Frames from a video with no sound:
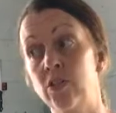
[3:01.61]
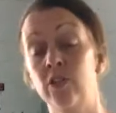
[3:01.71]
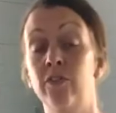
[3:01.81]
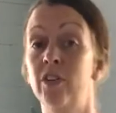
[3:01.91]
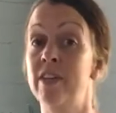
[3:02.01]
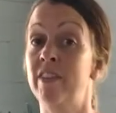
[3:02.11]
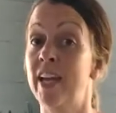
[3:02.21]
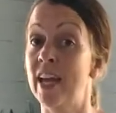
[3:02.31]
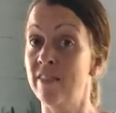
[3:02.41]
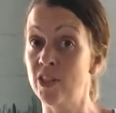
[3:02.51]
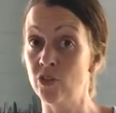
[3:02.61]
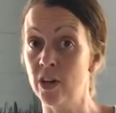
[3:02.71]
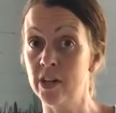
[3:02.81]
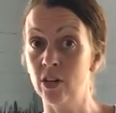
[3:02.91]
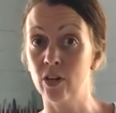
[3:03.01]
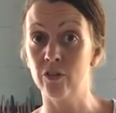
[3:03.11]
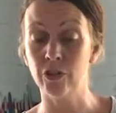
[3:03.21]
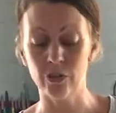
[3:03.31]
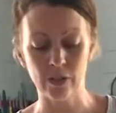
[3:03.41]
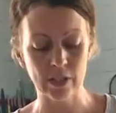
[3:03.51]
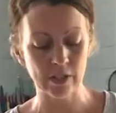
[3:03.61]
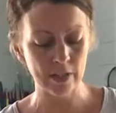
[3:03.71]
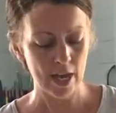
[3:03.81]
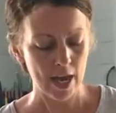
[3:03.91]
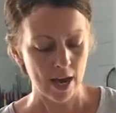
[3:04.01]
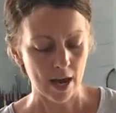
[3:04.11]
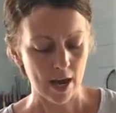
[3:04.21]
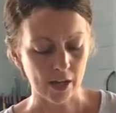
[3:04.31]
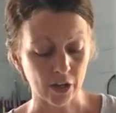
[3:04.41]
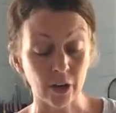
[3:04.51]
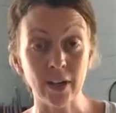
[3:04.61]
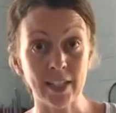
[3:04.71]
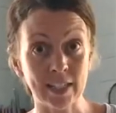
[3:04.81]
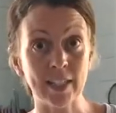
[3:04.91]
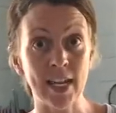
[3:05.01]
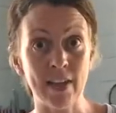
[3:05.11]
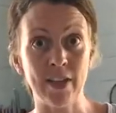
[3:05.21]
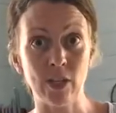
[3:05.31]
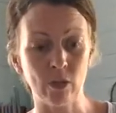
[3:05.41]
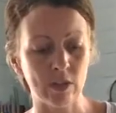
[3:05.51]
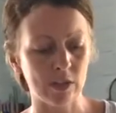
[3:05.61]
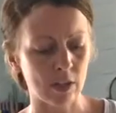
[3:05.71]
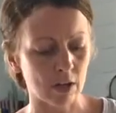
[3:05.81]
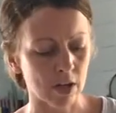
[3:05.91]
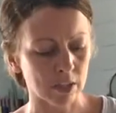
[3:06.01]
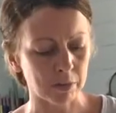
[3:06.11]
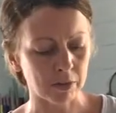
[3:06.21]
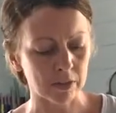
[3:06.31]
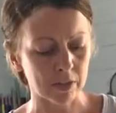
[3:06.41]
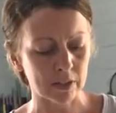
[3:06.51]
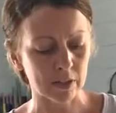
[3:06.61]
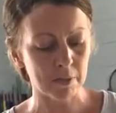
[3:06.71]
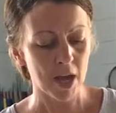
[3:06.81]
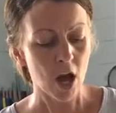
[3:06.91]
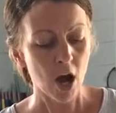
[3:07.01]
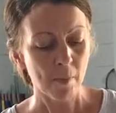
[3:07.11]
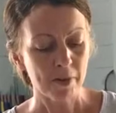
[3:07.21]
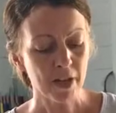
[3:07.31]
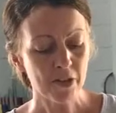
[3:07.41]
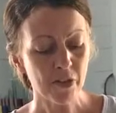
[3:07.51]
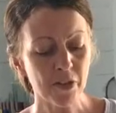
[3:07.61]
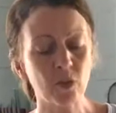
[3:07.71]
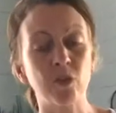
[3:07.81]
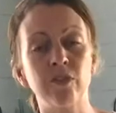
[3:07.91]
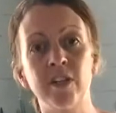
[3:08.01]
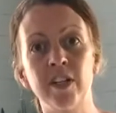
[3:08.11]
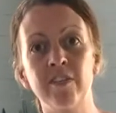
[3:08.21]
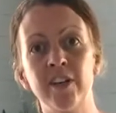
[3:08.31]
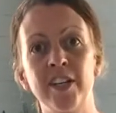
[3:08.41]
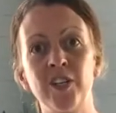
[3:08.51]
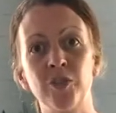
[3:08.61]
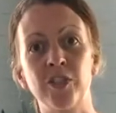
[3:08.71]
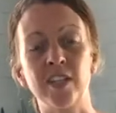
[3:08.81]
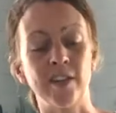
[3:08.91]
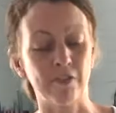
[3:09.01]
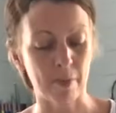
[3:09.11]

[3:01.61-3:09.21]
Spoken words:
It's good for even heavy drug overdoses. Currently today they use this in our hospital system. But I thought this was very, very interesting.